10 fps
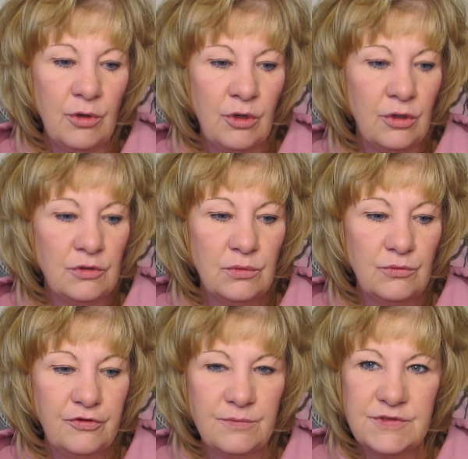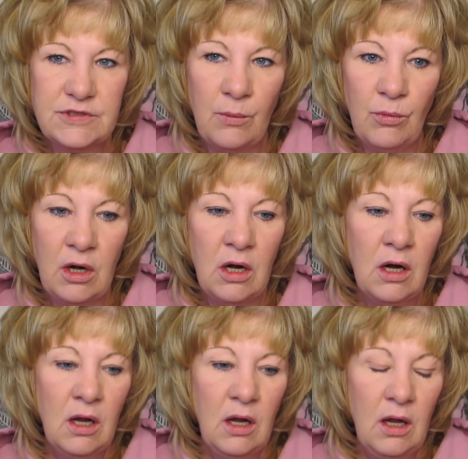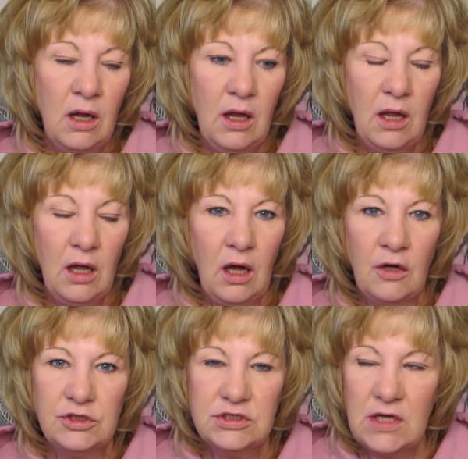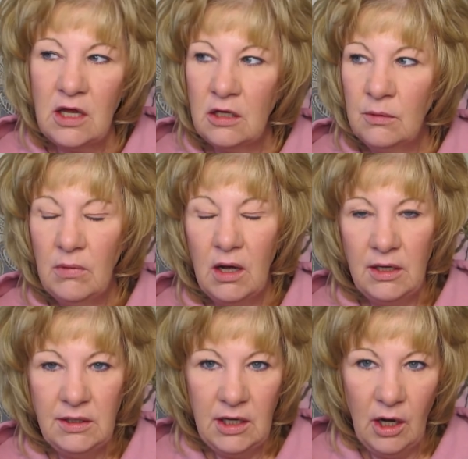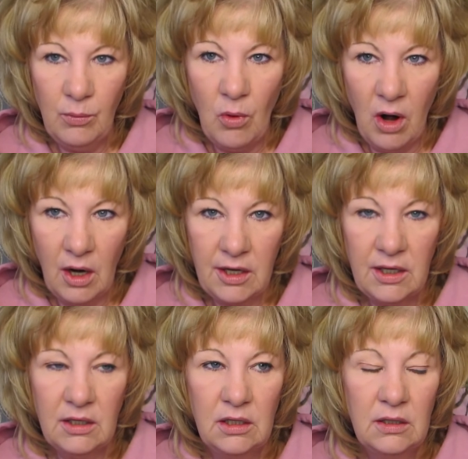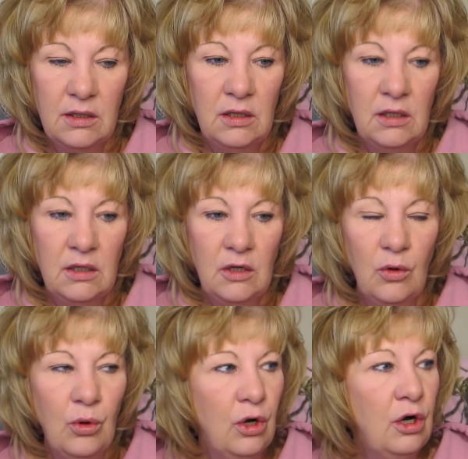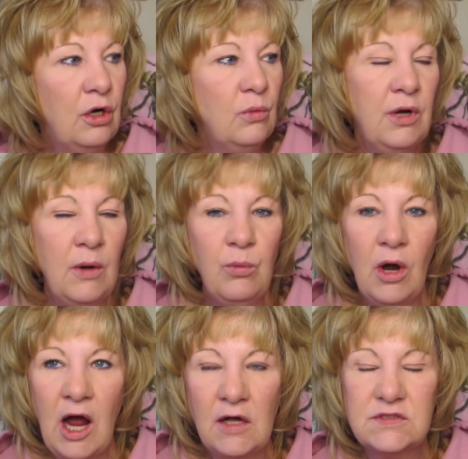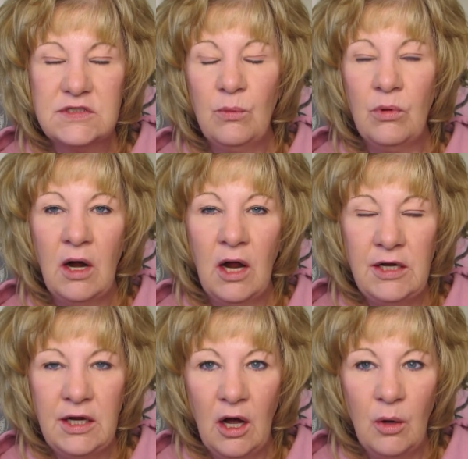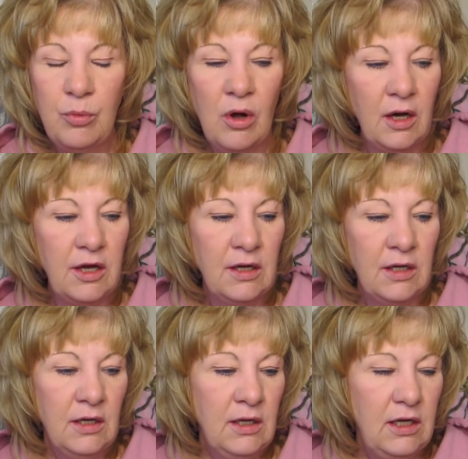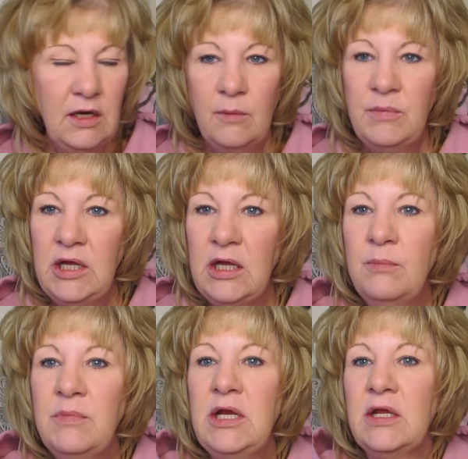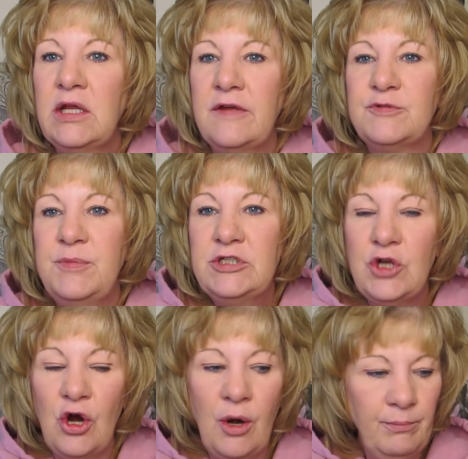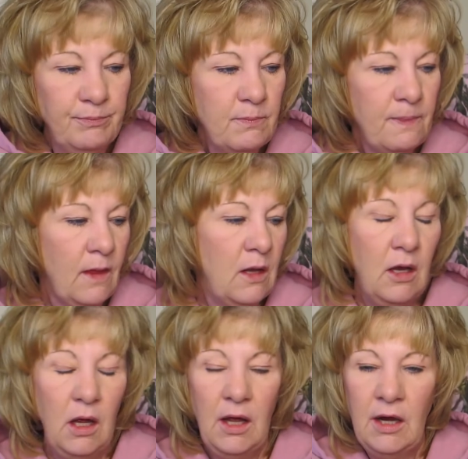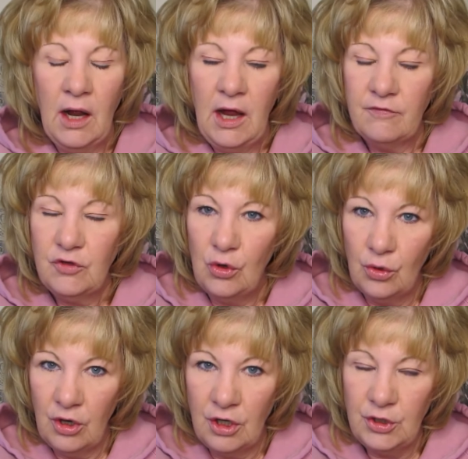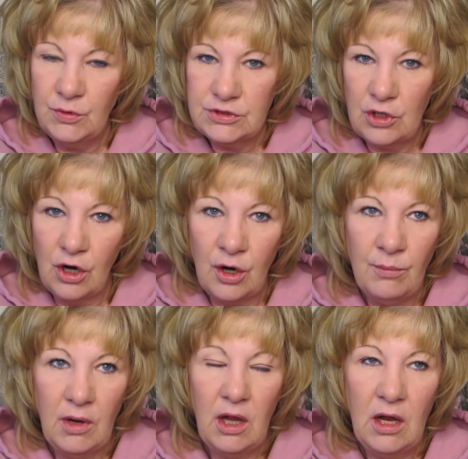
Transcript: or from somewhere, I'll just tell him I need help walking. Or when we're out somewhere, I need help walking. And he immediately gives me his arm, and I have to hold onto his arm,